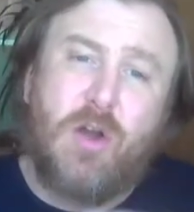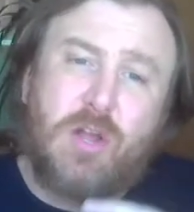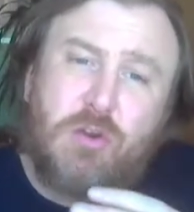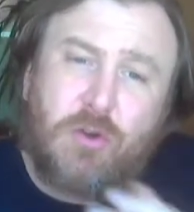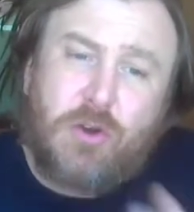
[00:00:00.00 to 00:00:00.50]

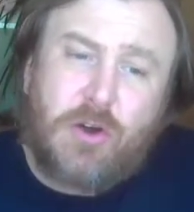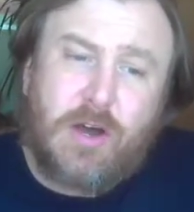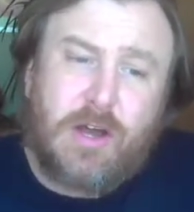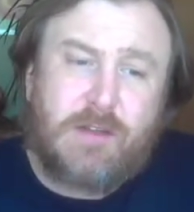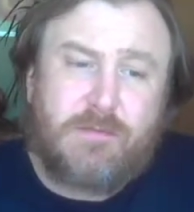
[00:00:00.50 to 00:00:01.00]
You
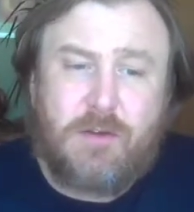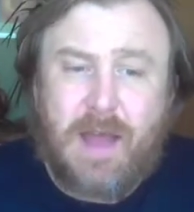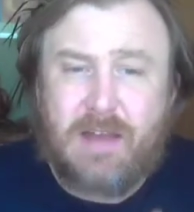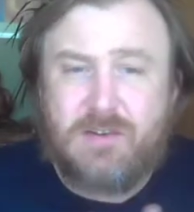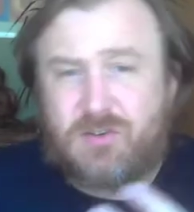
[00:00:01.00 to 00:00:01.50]
could, if you
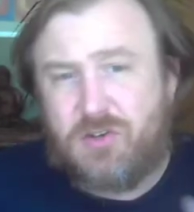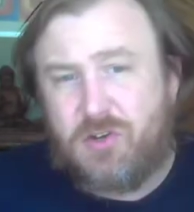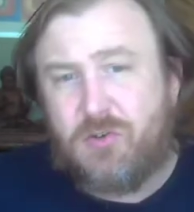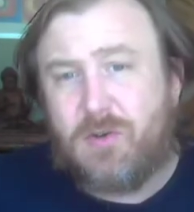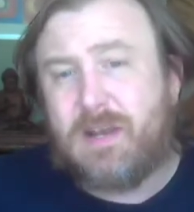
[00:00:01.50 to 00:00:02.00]
had
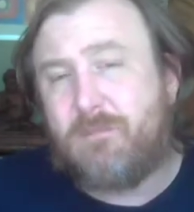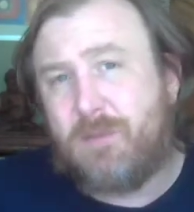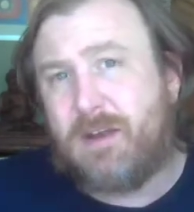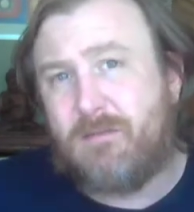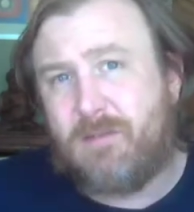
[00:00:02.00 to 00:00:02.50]
2
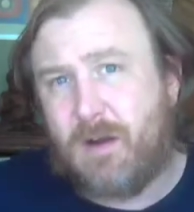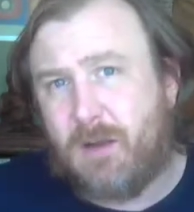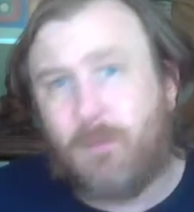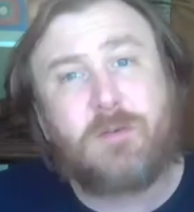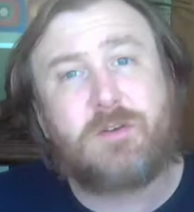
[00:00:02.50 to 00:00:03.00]
independent
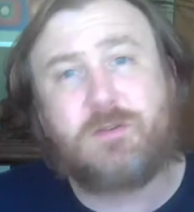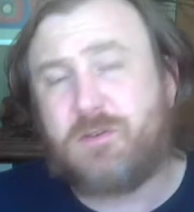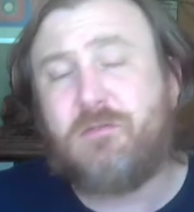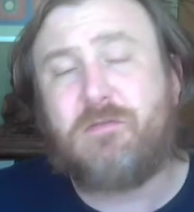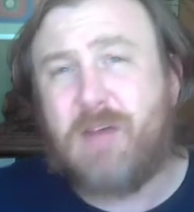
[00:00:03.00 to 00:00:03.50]
variables or
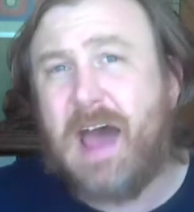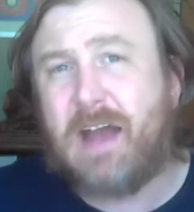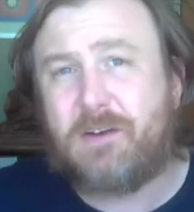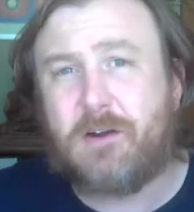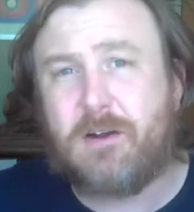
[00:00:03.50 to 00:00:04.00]
2
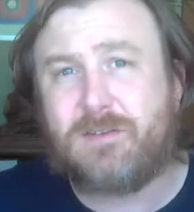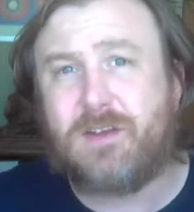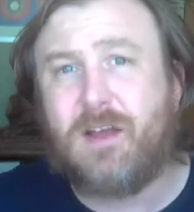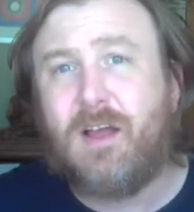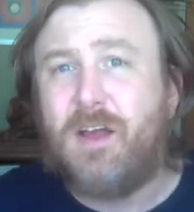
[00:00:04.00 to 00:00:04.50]
factors,
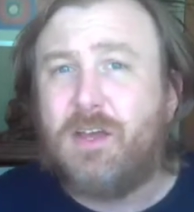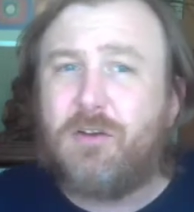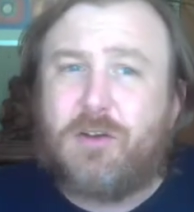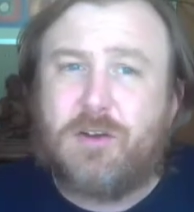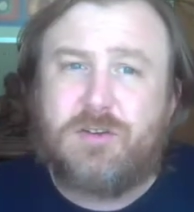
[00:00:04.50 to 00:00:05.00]
you
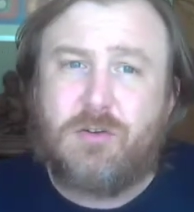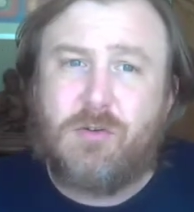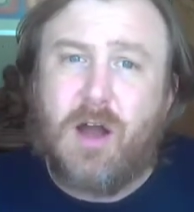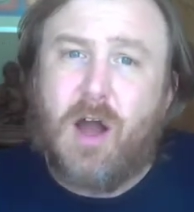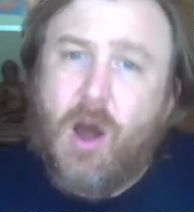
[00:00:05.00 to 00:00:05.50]
could
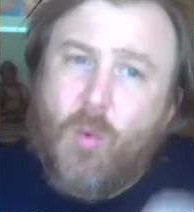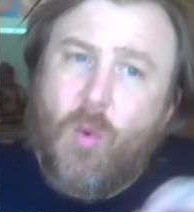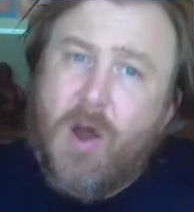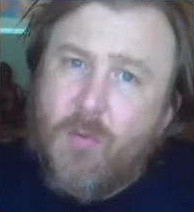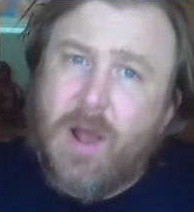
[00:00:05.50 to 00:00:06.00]
do a
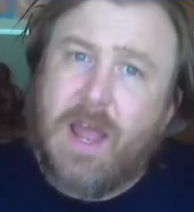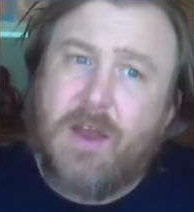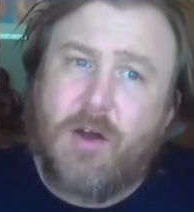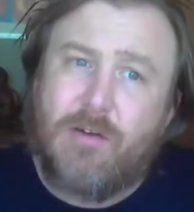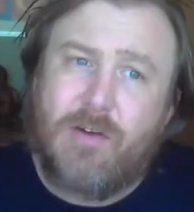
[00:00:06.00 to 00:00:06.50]
one-way
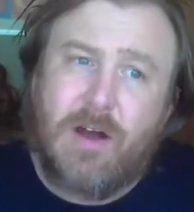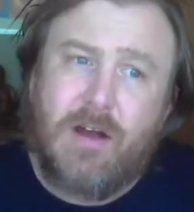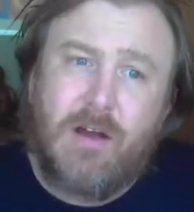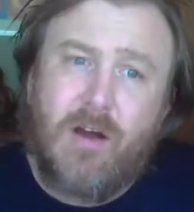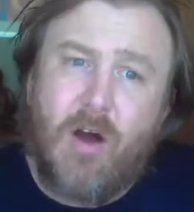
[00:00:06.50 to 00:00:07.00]
ANOVA
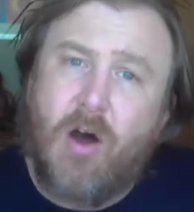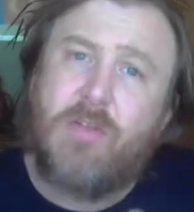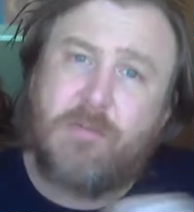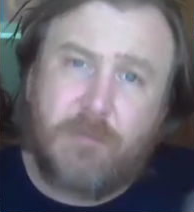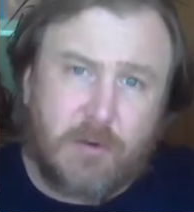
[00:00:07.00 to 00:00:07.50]
on
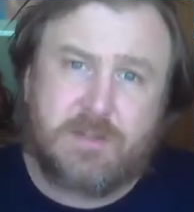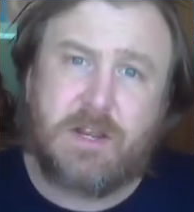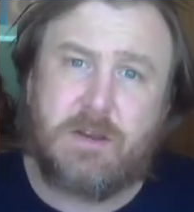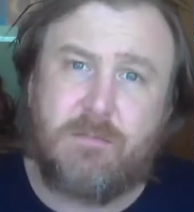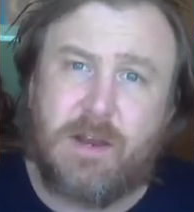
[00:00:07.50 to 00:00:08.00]
the first
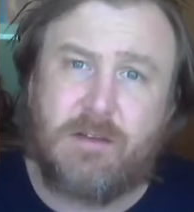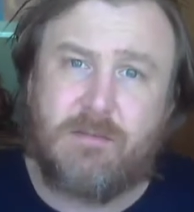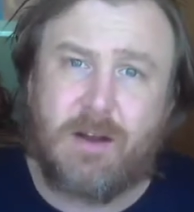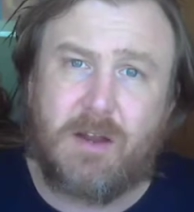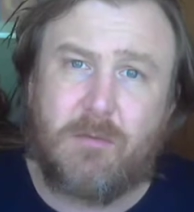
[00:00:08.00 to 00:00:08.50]
independent
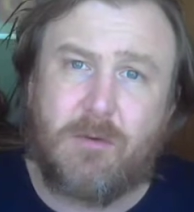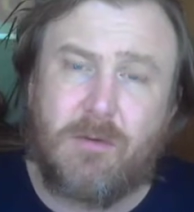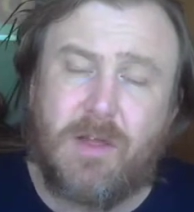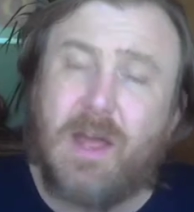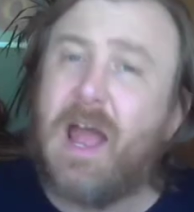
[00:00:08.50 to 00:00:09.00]
variable,
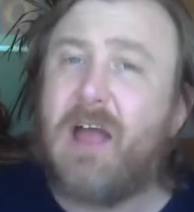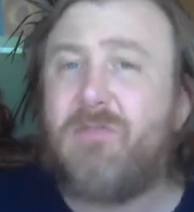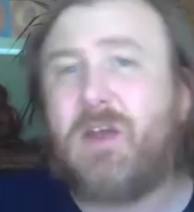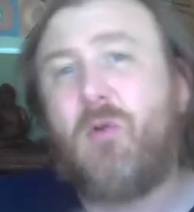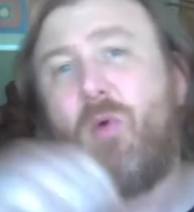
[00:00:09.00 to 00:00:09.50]
and
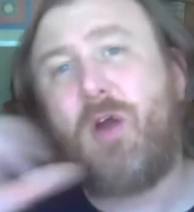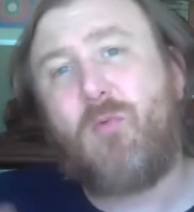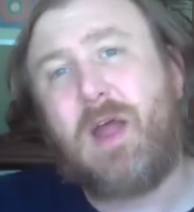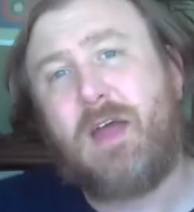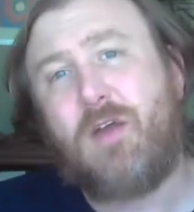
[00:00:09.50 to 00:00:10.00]
then a
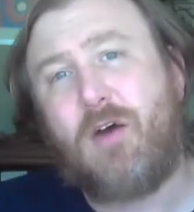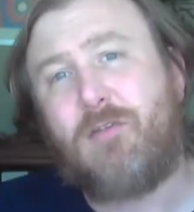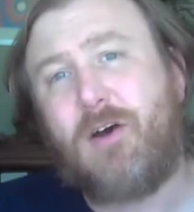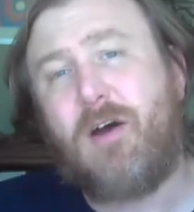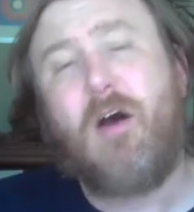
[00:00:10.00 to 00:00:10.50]
one-way
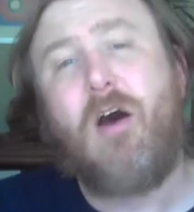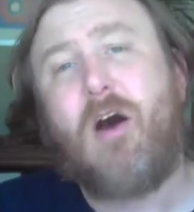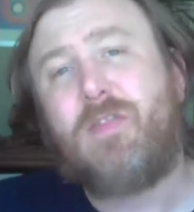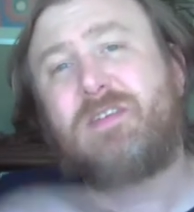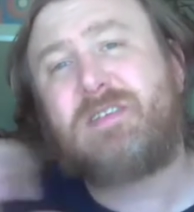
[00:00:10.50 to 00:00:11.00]
ANOVA
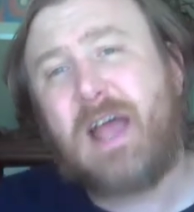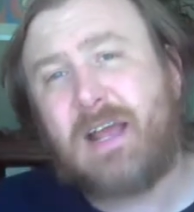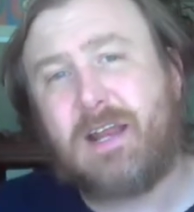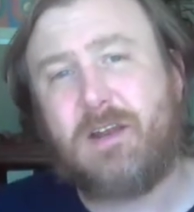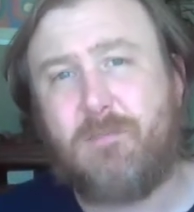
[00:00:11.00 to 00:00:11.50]
on the
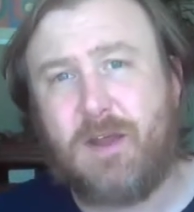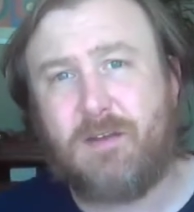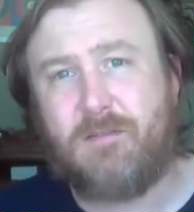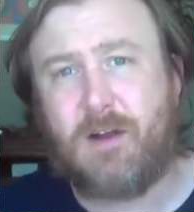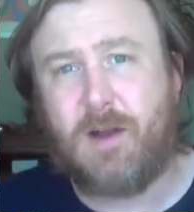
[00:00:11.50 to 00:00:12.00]
second
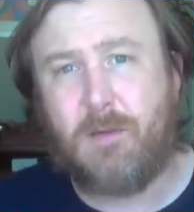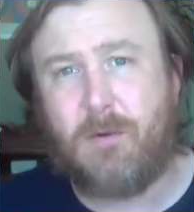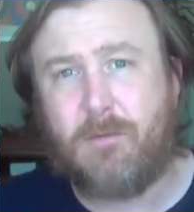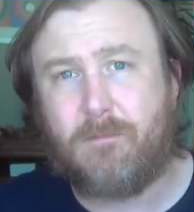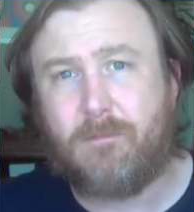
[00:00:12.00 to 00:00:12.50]
independent variable.